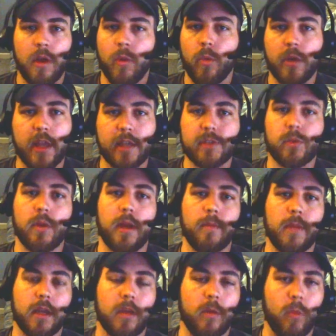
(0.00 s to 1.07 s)
Well, guess what? I'm
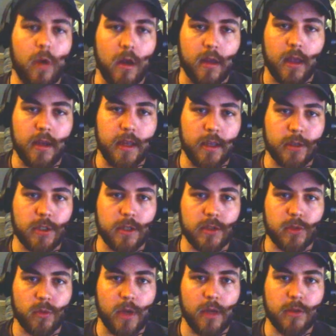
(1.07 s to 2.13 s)
not going to walk on
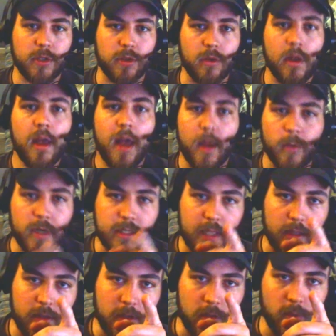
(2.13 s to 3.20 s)
eggshells around you. I'm going to
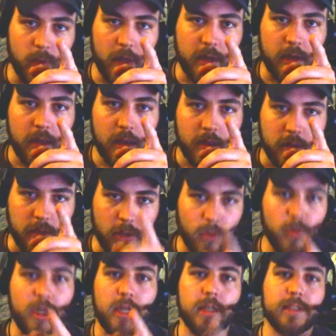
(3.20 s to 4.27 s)
tell you when you
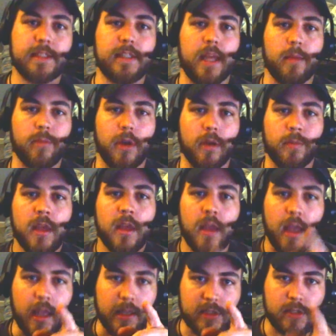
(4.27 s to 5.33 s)
need to step up
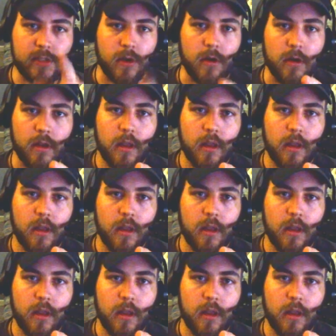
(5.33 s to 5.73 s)
and start